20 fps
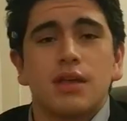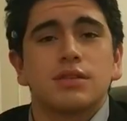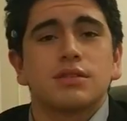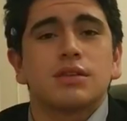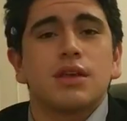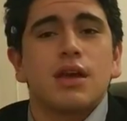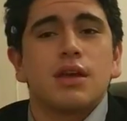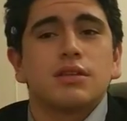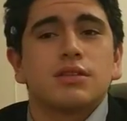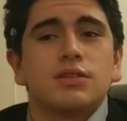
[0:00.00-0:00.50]

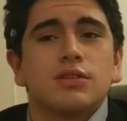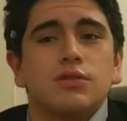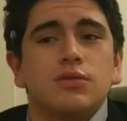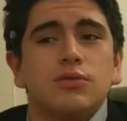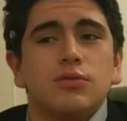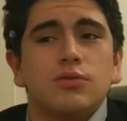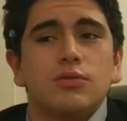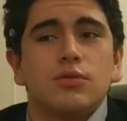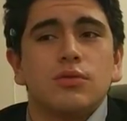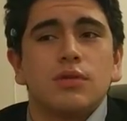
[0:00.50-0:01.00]
As
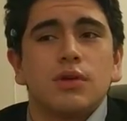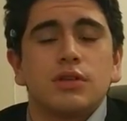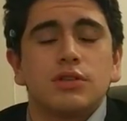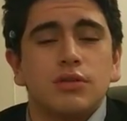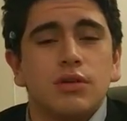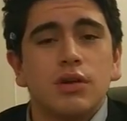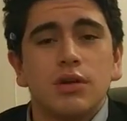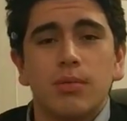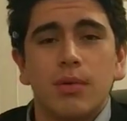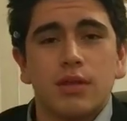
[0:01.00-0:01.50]
you
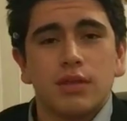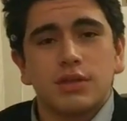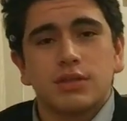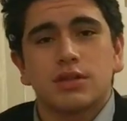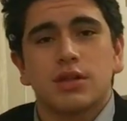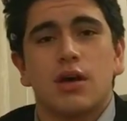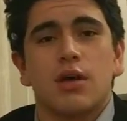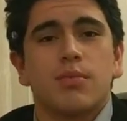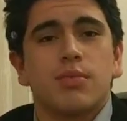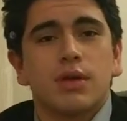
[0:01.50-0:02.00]
hear about
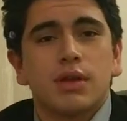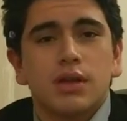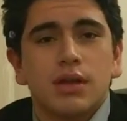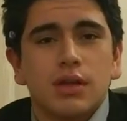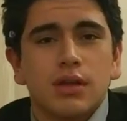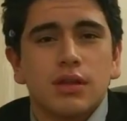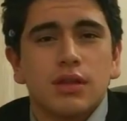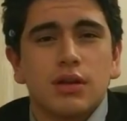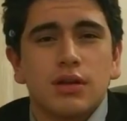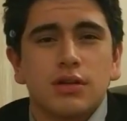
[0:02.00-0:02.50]
this topic,
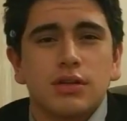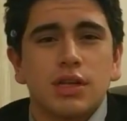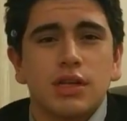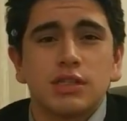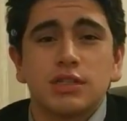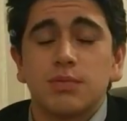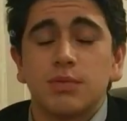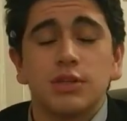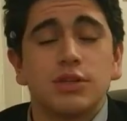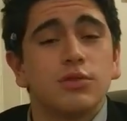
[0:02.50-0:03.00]
there
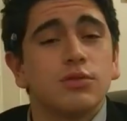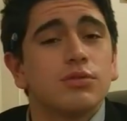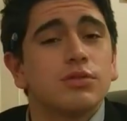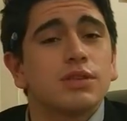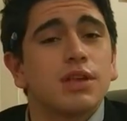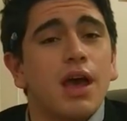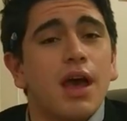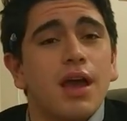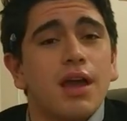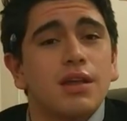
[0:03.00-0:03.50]
tends to be two
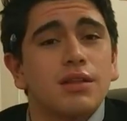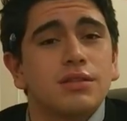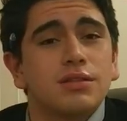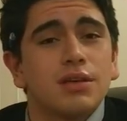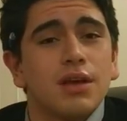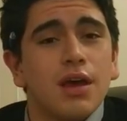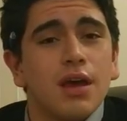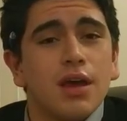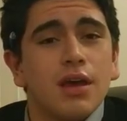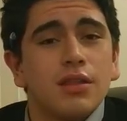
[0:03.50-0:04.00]

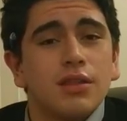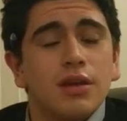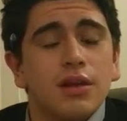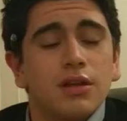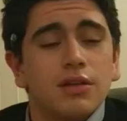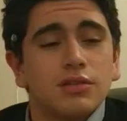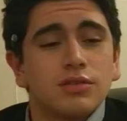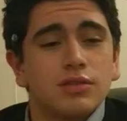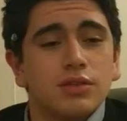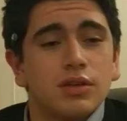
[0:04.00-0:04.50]
sides.
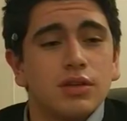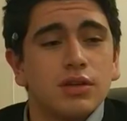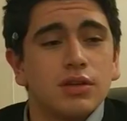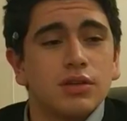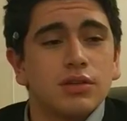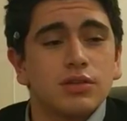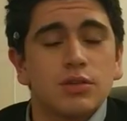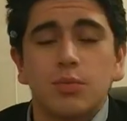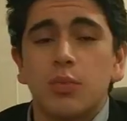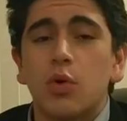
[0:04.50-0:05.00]
There's
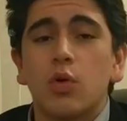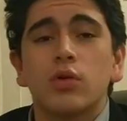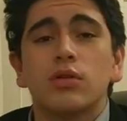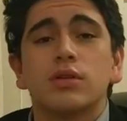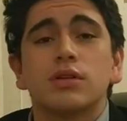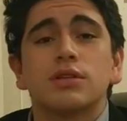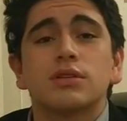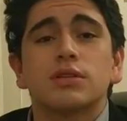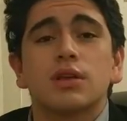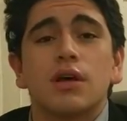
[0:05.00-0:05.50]
the
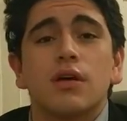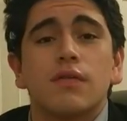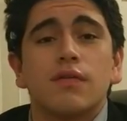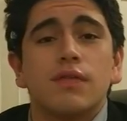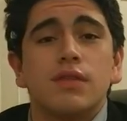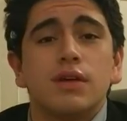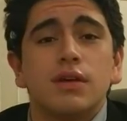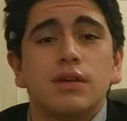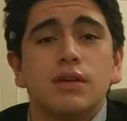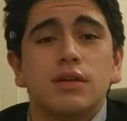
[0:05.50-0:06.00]
supporters of
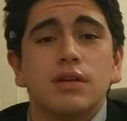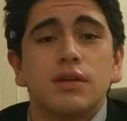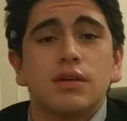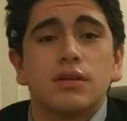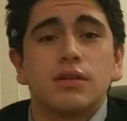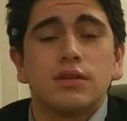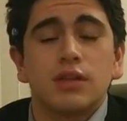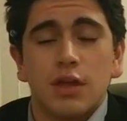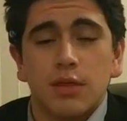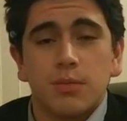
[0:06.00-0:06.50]
the
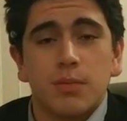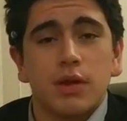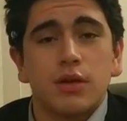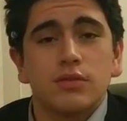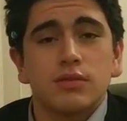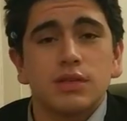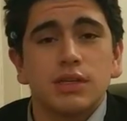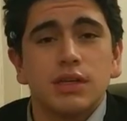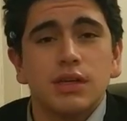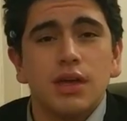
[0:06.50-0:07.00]
death
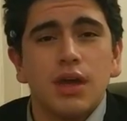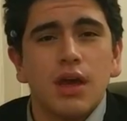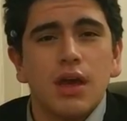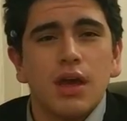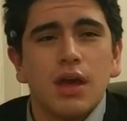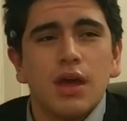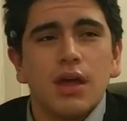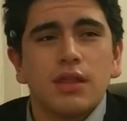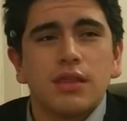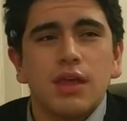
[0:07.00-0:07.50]
penalty
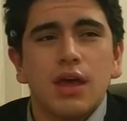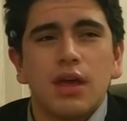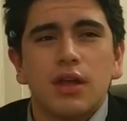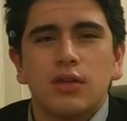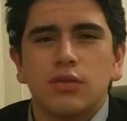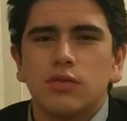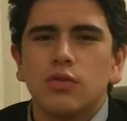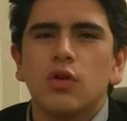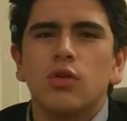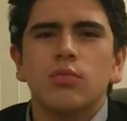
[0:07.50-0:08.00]

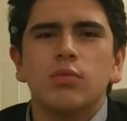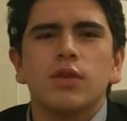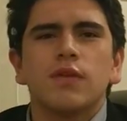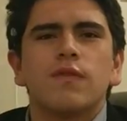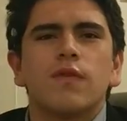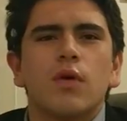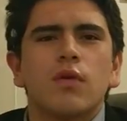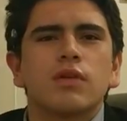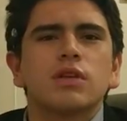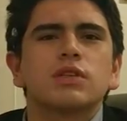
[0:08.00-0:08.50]
that
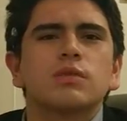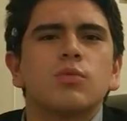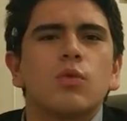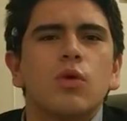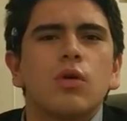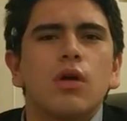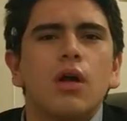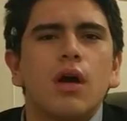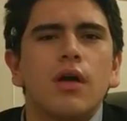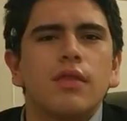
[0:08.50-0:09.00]
normally focus
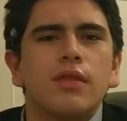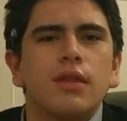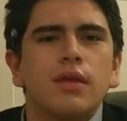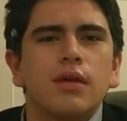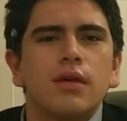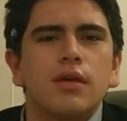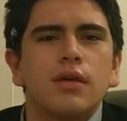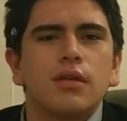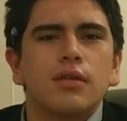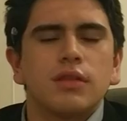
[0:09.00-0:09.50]
more on
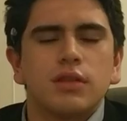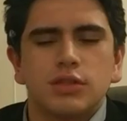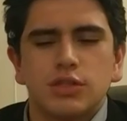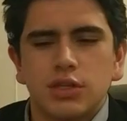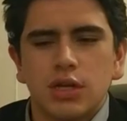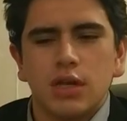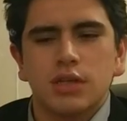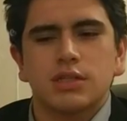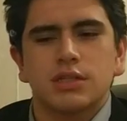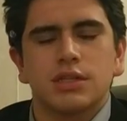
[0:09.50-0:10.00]
the
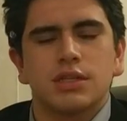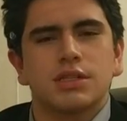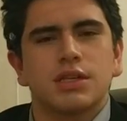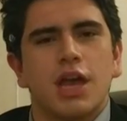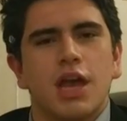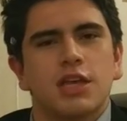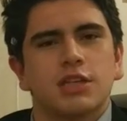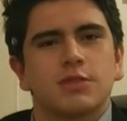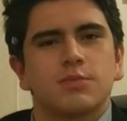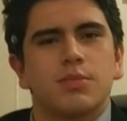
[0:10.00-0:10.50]
justice
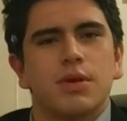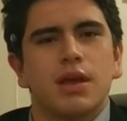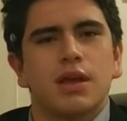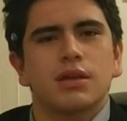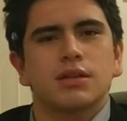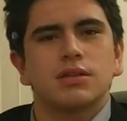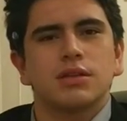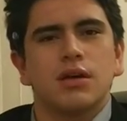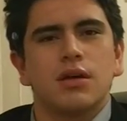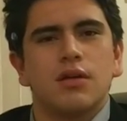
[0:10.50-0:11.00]

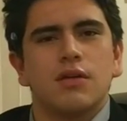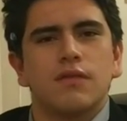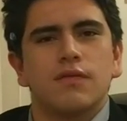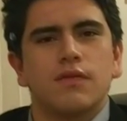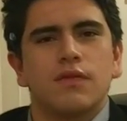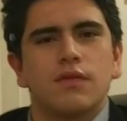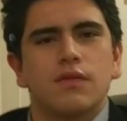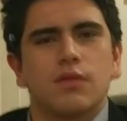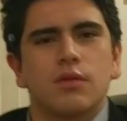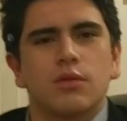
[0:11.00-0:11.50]
aspect
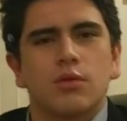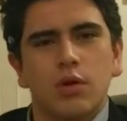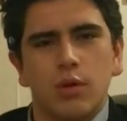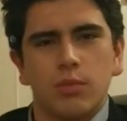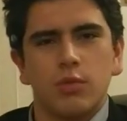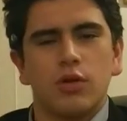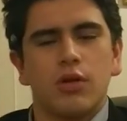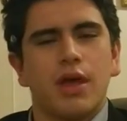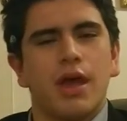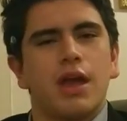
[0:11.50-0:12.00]
of
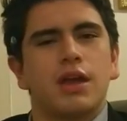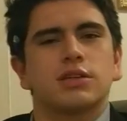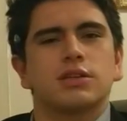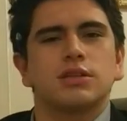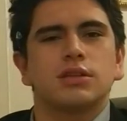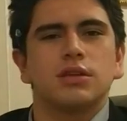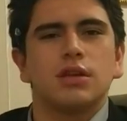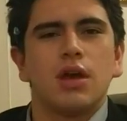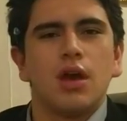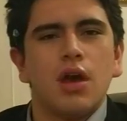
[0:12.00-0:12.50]
criminal
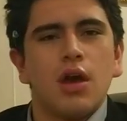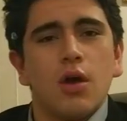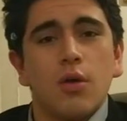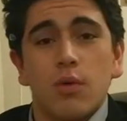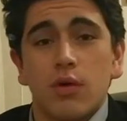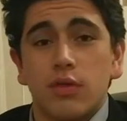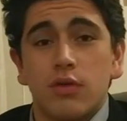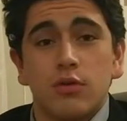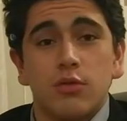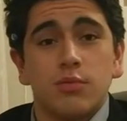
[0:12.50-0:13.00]
action,
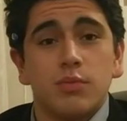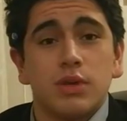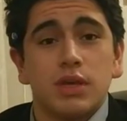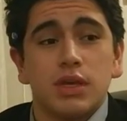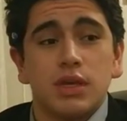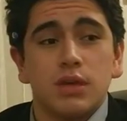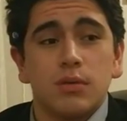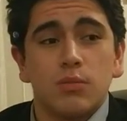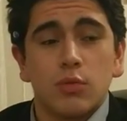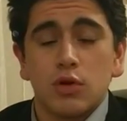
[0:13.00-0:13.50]
whether it
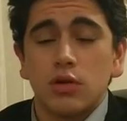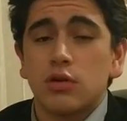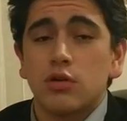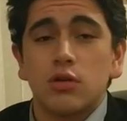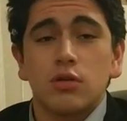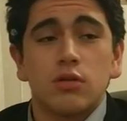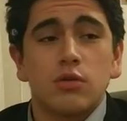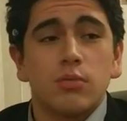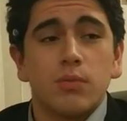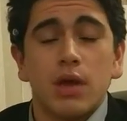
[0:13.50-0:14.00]
be
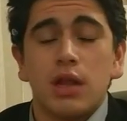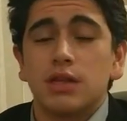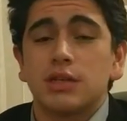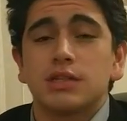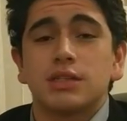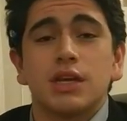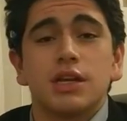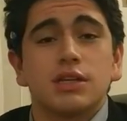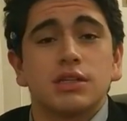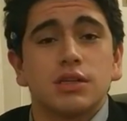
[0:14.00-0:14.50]
murder,
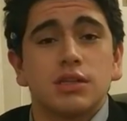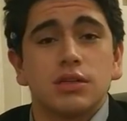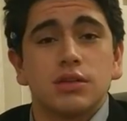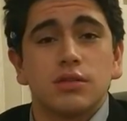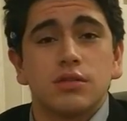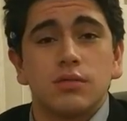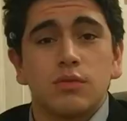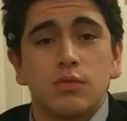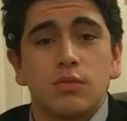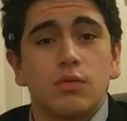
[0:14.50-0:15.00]

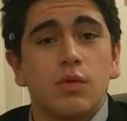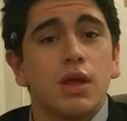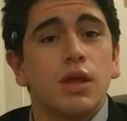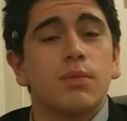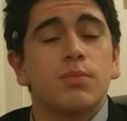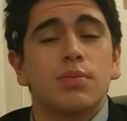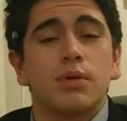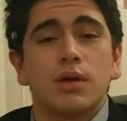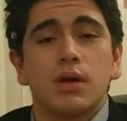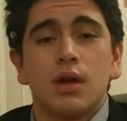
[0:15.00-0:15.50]
molestation,
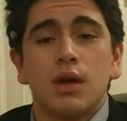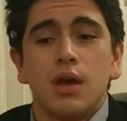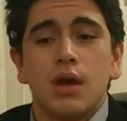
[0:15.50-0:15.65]
rape.